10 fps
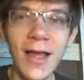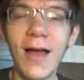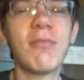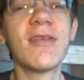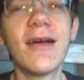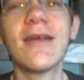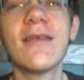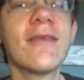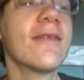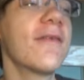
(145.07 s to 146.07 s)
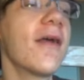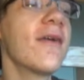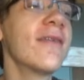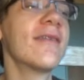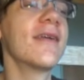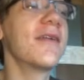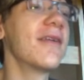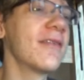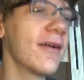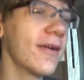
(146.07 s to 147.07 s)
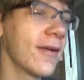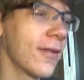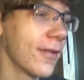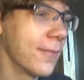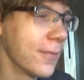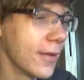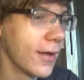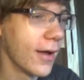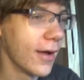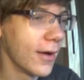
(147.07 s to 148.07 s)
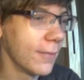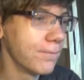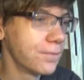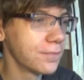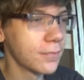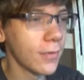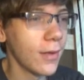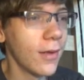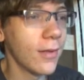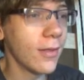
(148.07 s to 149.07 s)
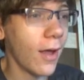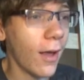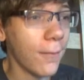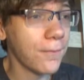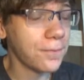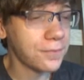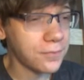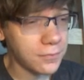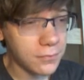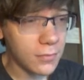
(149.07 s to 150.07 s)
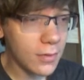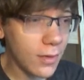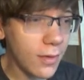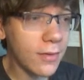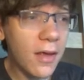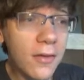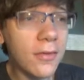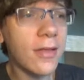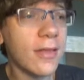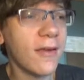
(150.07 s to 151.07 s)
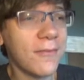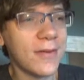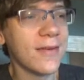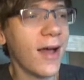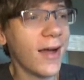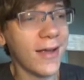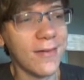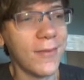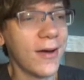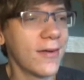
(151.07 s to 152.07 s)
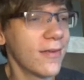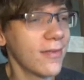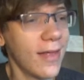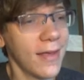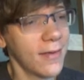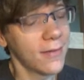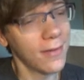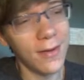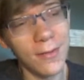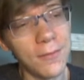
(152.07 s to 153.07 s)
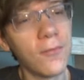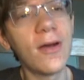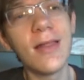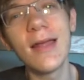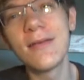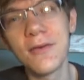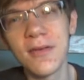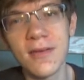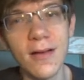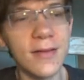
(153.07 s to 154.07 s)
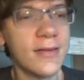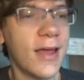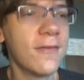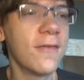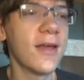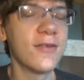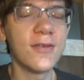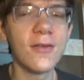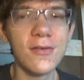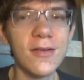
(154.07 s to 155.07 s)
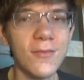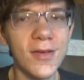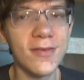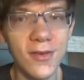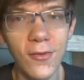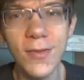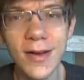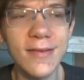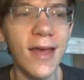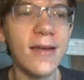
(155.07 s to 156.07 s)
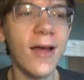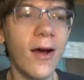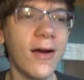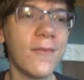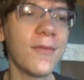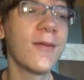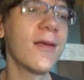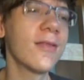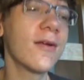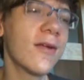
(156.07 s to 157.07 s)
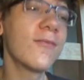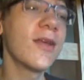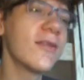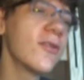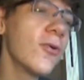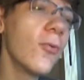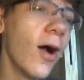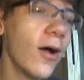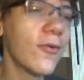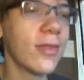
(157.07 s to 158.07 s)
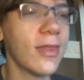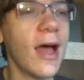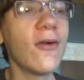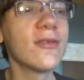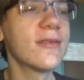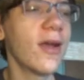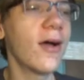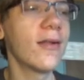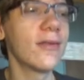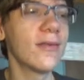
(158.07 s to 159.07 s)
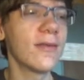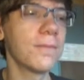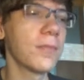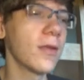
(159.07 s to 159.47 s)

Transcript: I'm sorry, this is a very serious article. The other thing they've been talking about is, like, what do they do with all the dead fish? There's going to be so many dead carp. There could be 200,000 tons